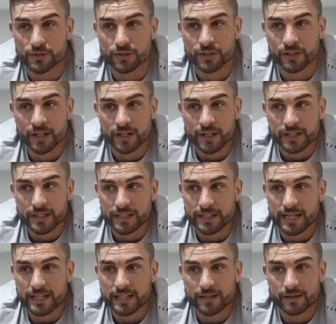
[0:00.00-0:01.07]
So you
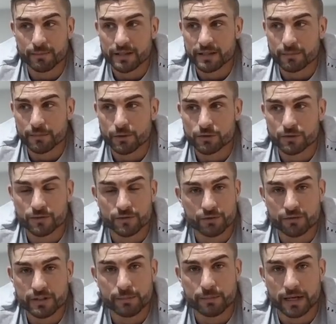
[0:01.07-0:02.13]
make the most of
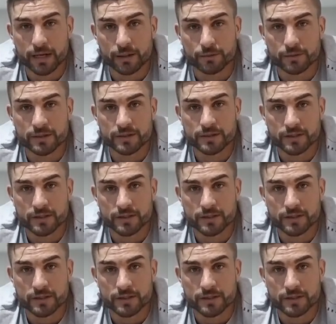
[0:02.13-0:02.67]
your rebound.